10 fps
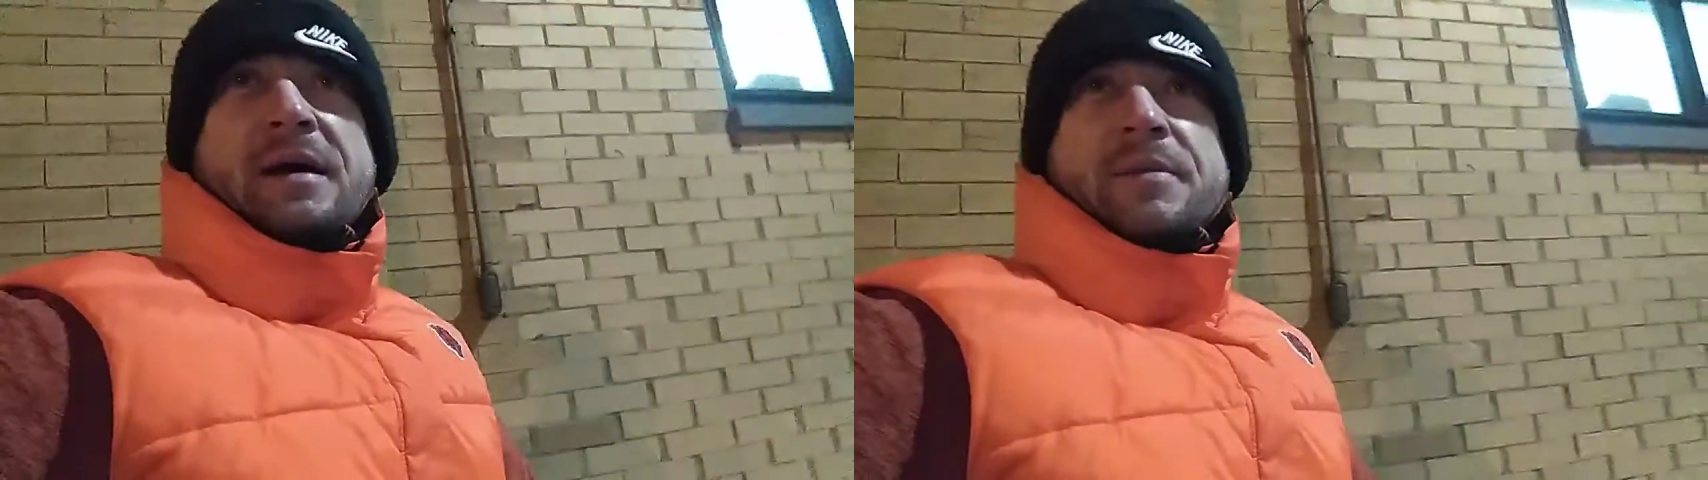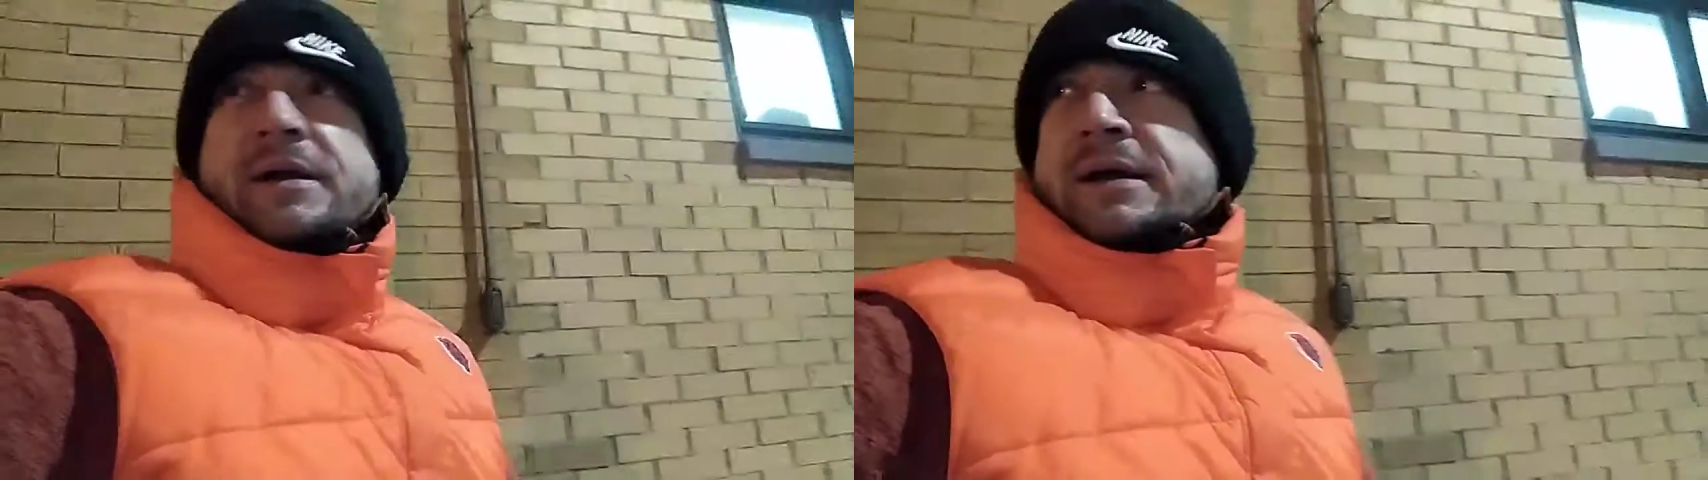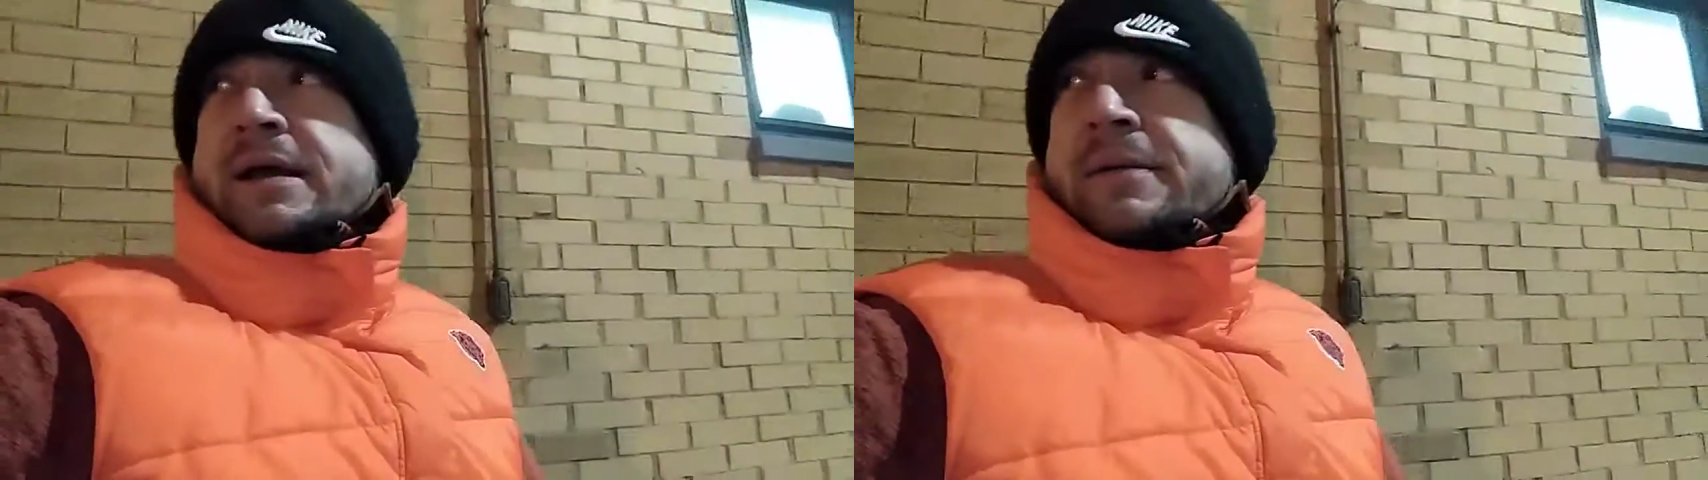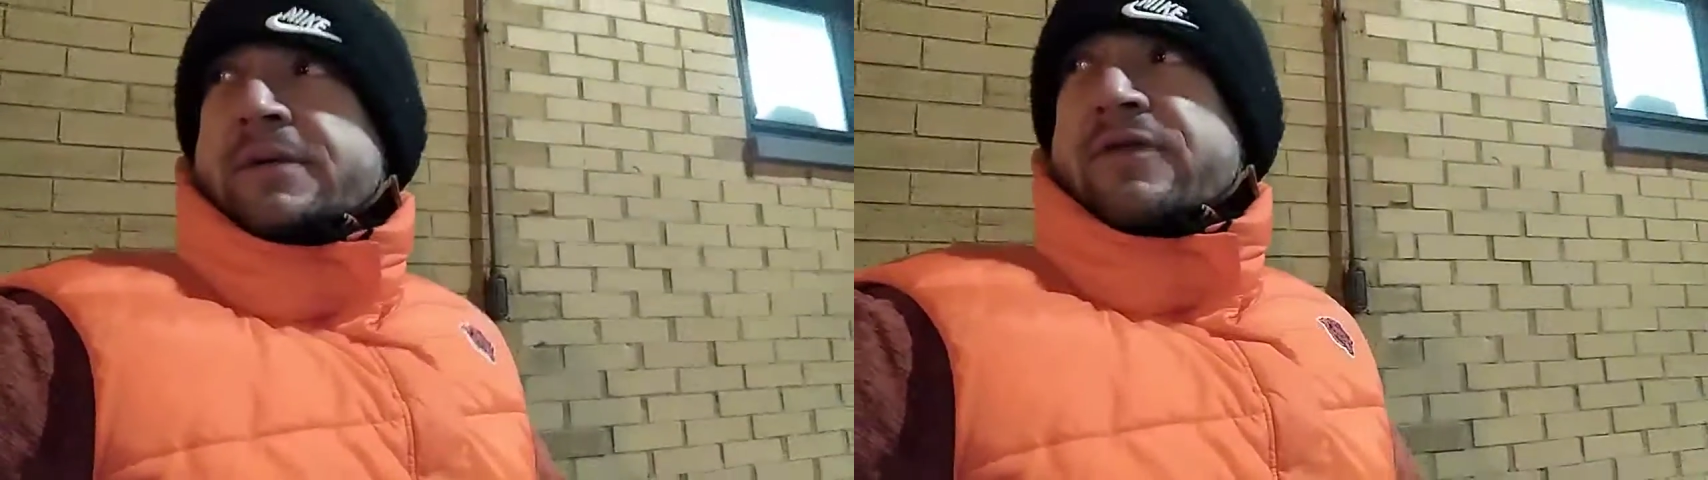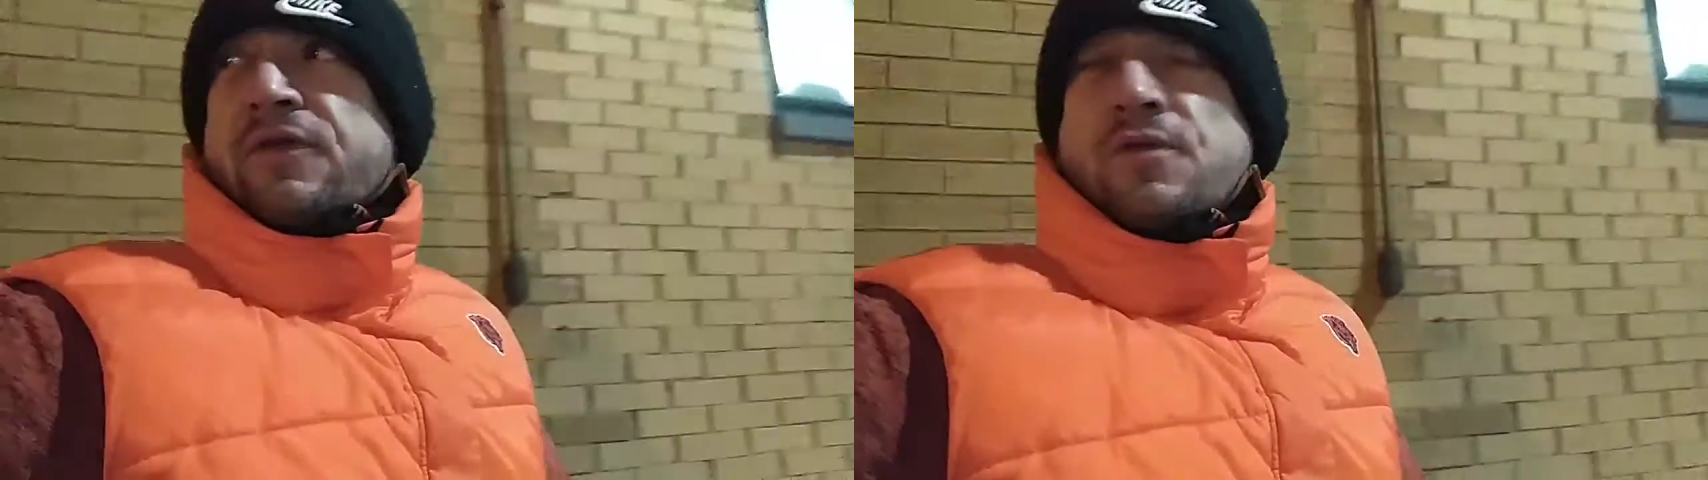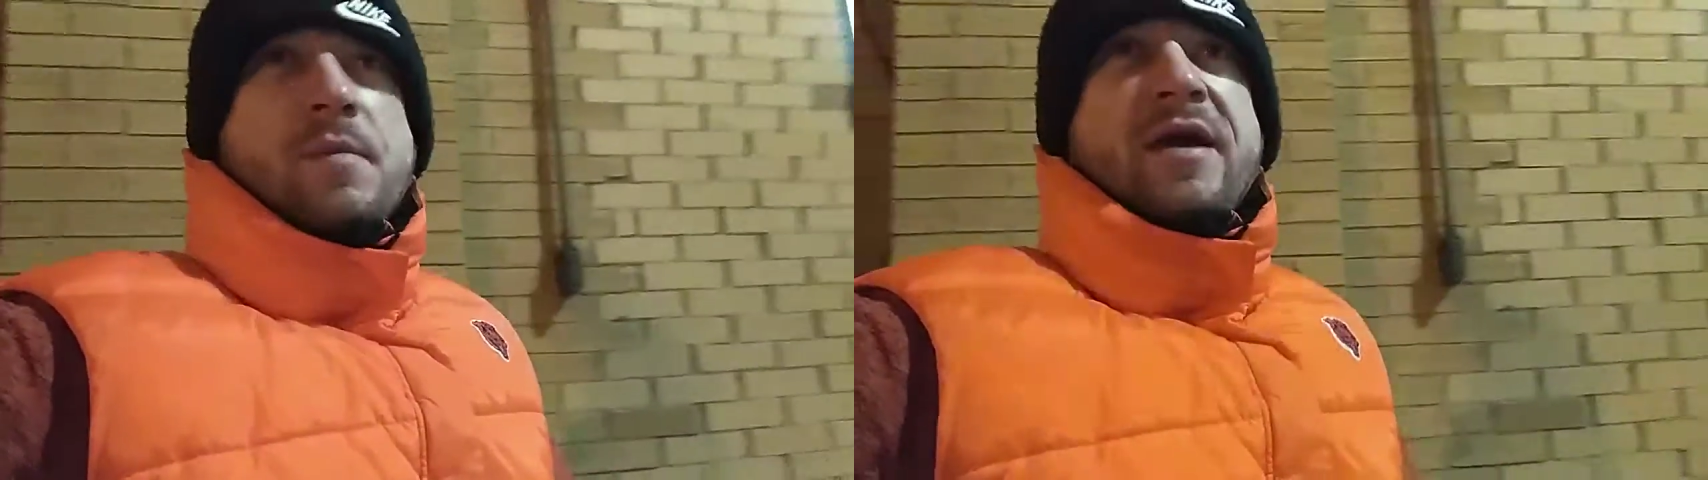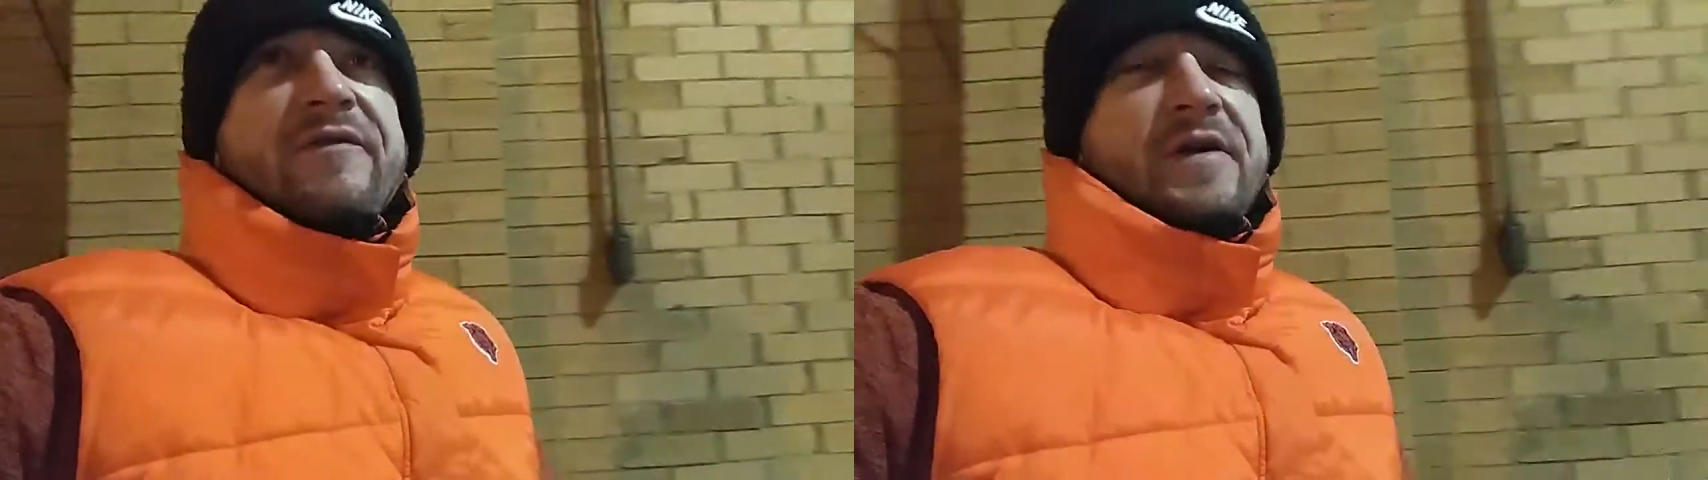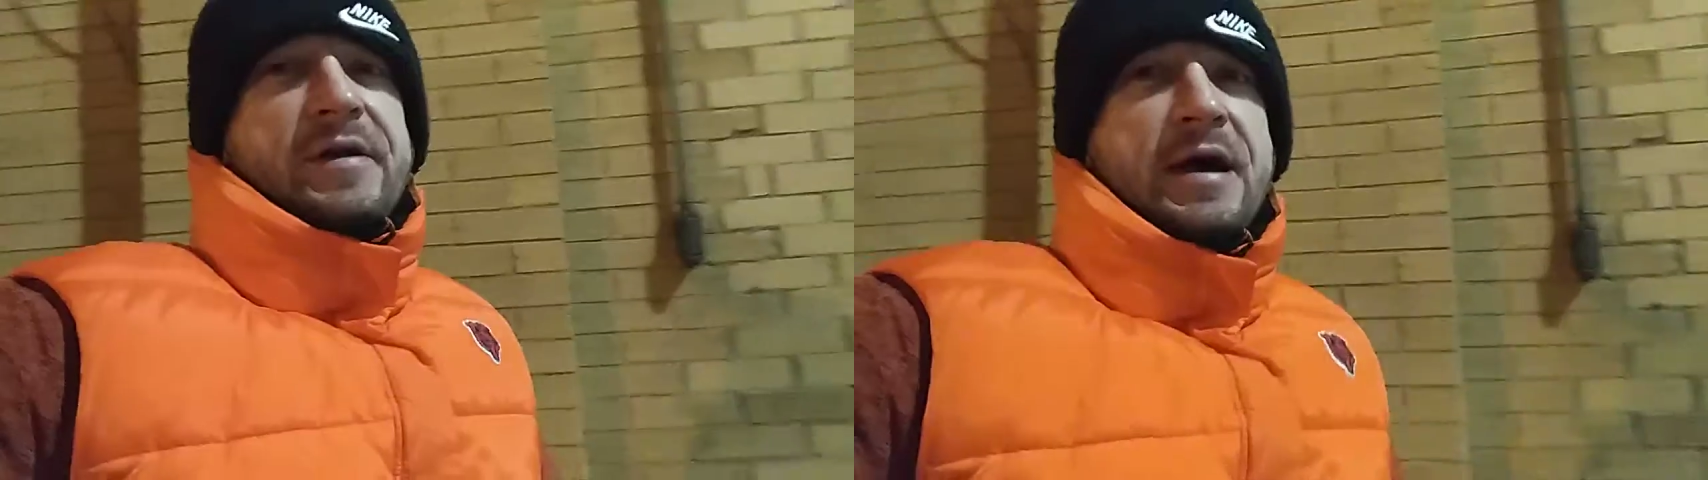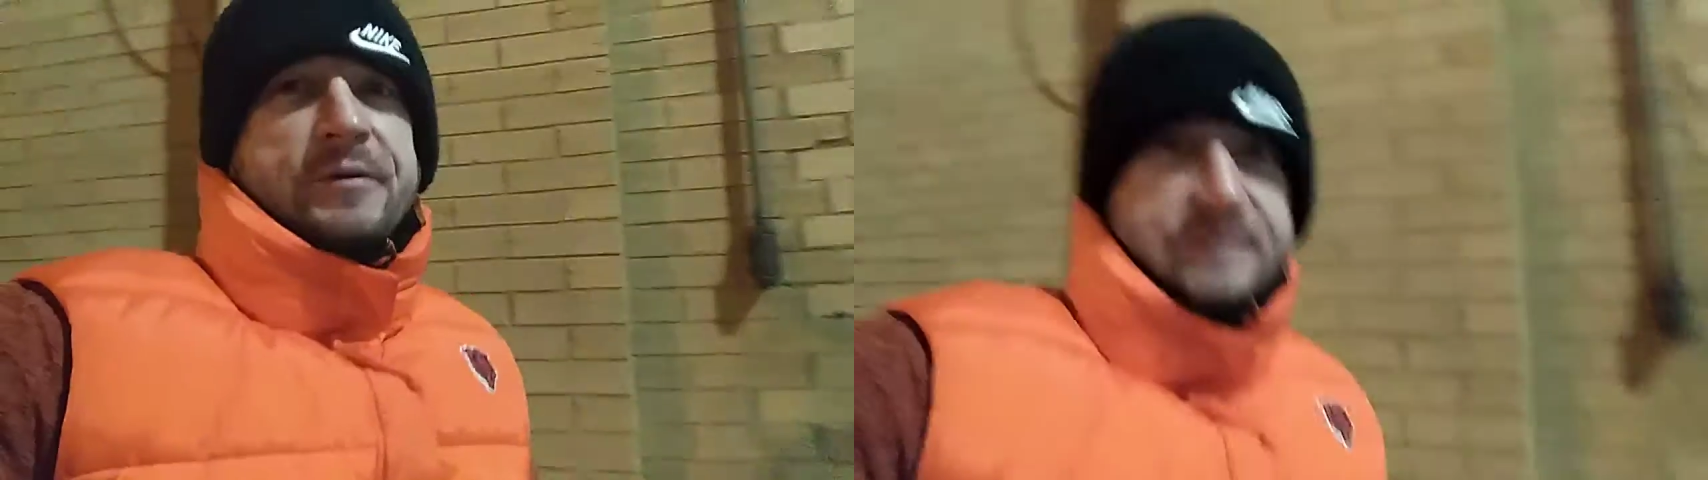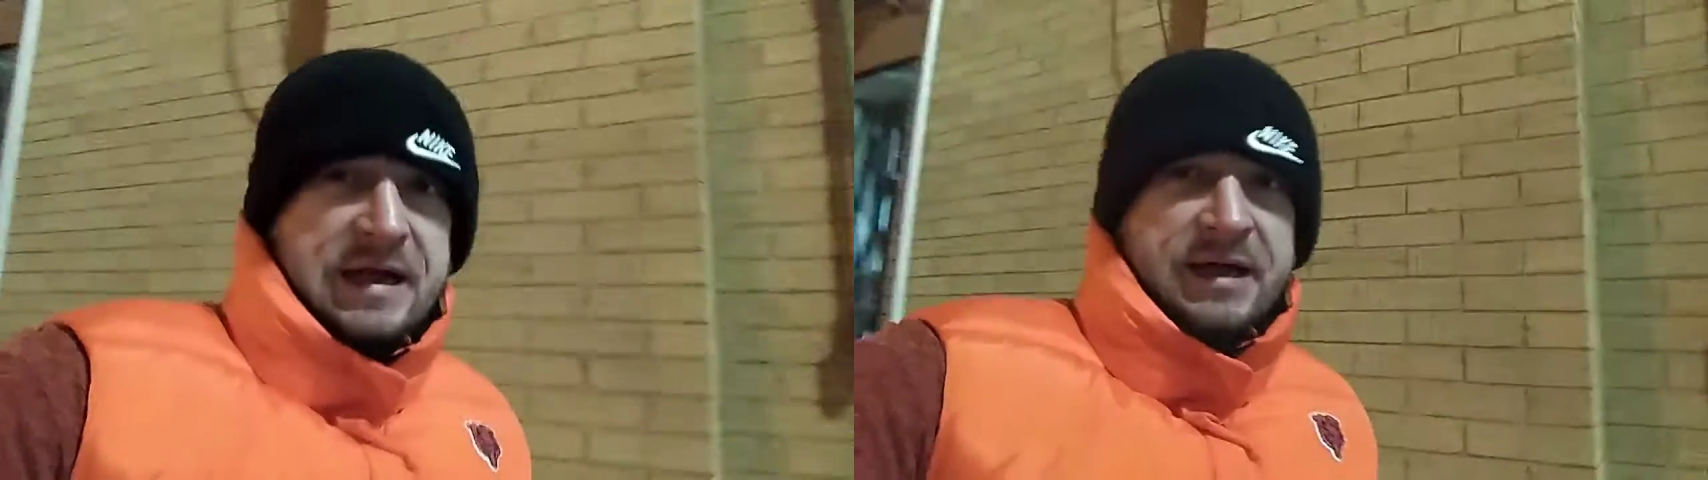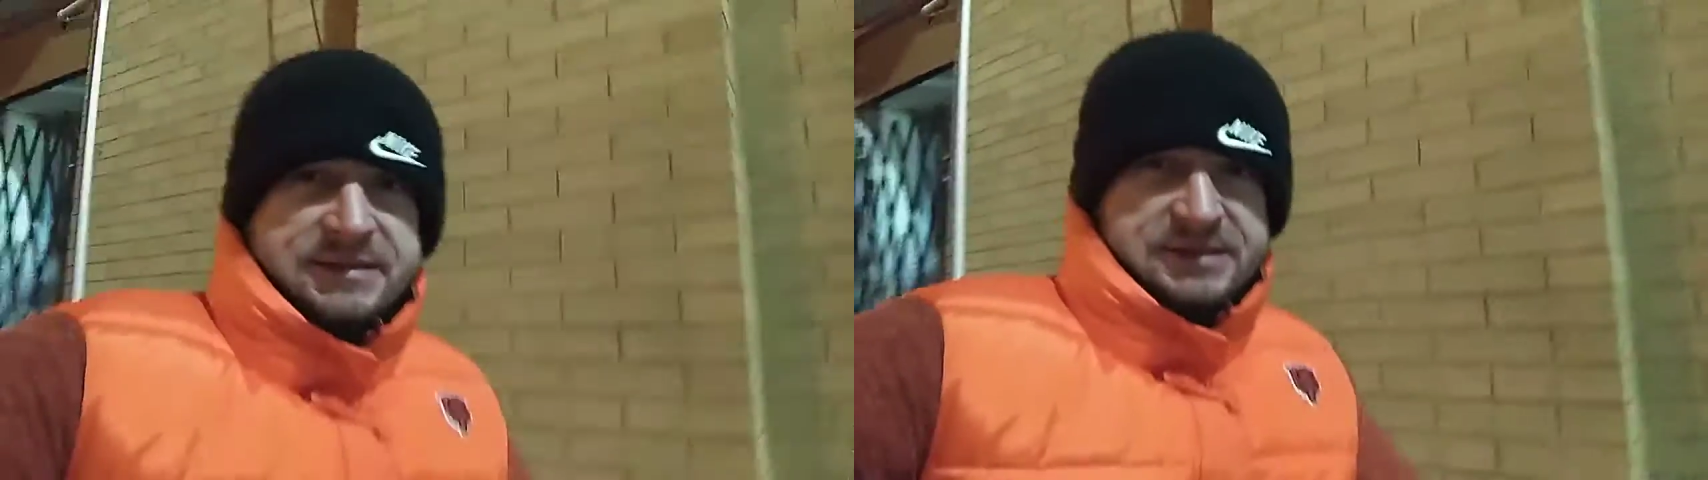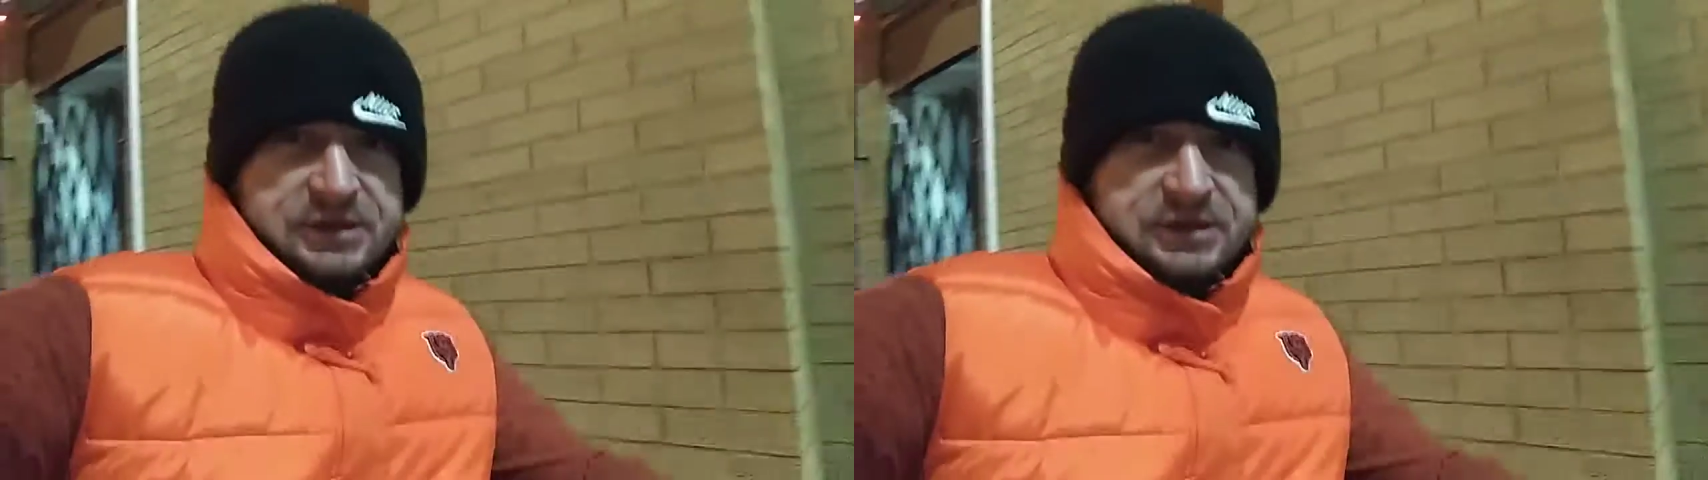I'm gonna get to Mayfair now, guys.